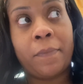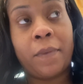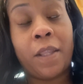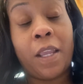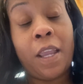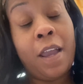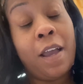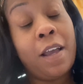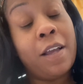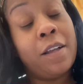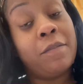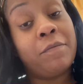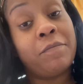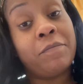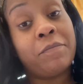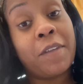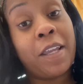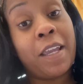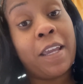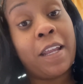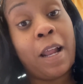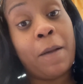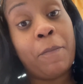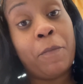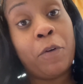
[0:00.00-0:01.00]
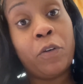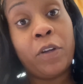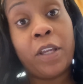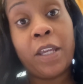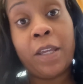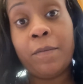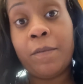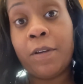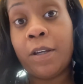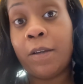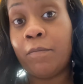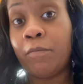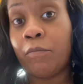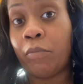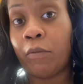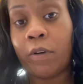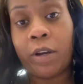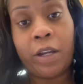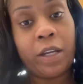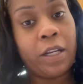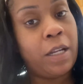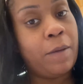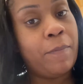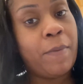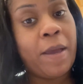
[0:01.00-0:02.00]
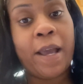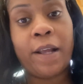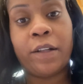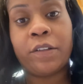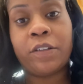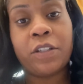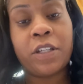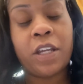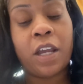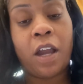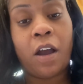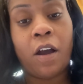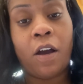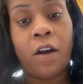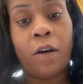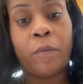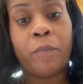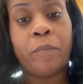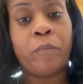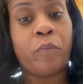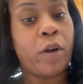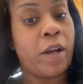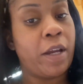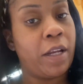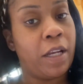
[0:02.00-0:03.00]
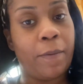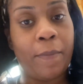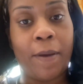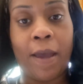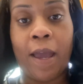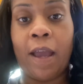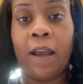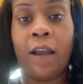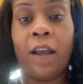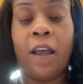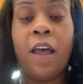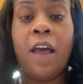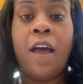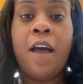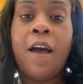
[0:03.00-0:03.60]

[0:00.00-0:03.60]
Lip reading: Yeah, and I'm going to keep bringing it back to y'all. Bringing it back.